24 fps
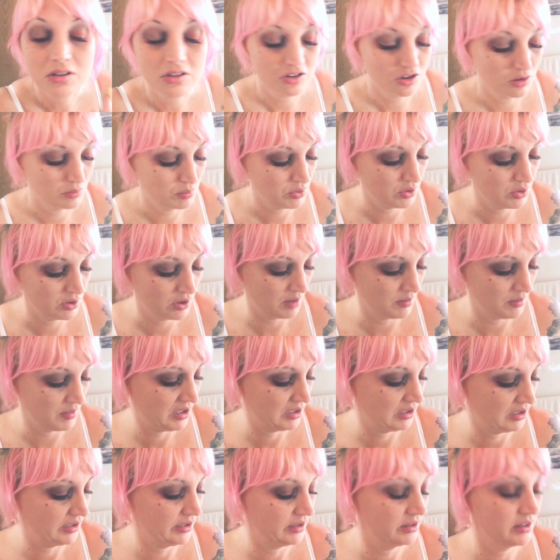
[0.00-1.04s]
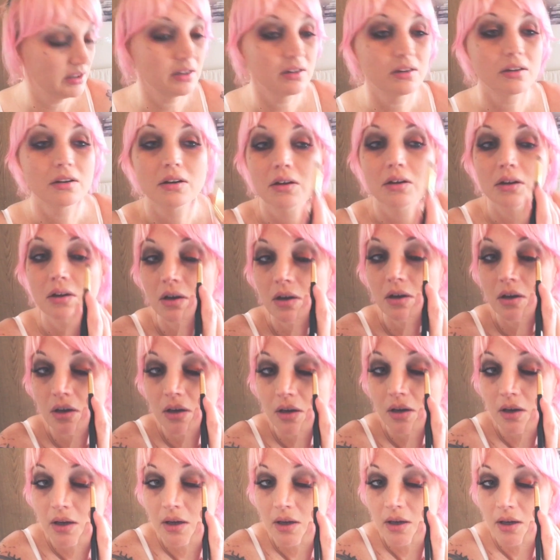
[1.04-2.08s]
to put on my lid.
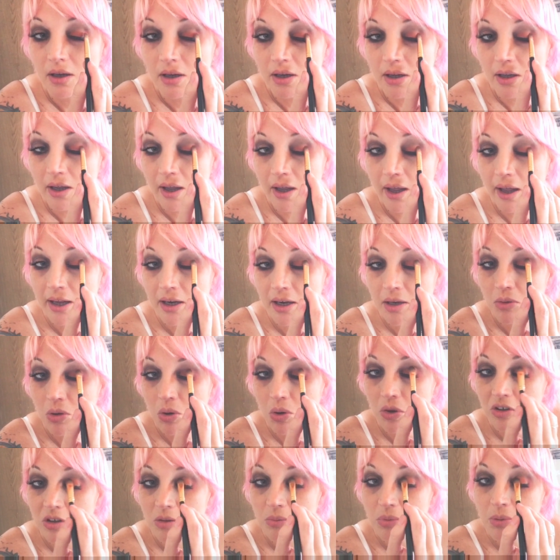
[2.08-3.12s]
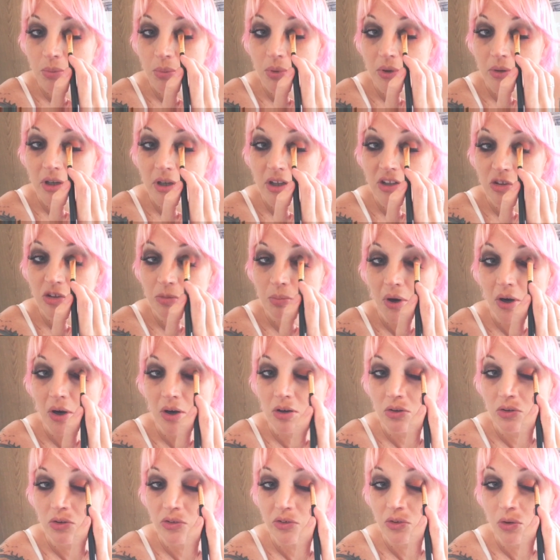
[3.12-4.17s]
And I'm going to be putting
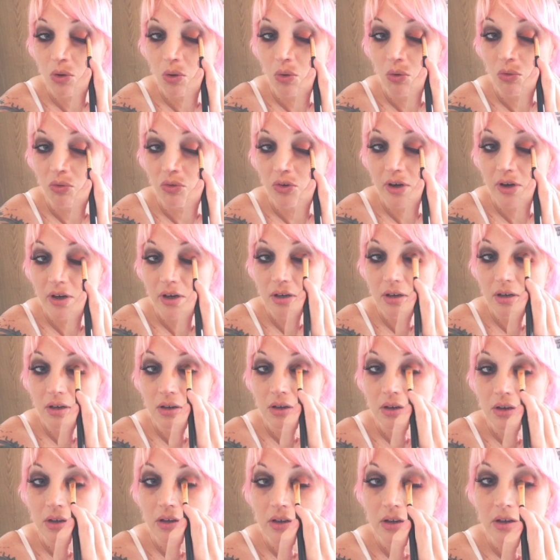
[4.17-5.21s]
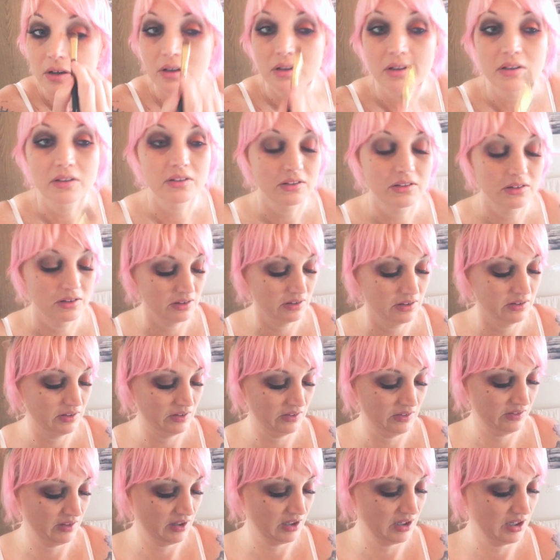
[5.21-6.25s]
sparkles over it. This
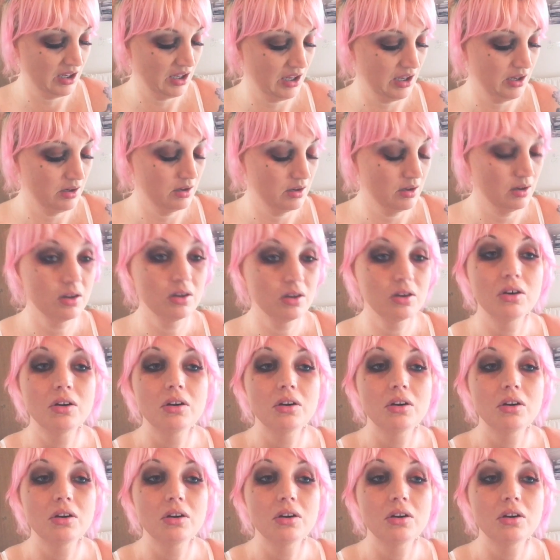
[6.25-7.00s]
is, again,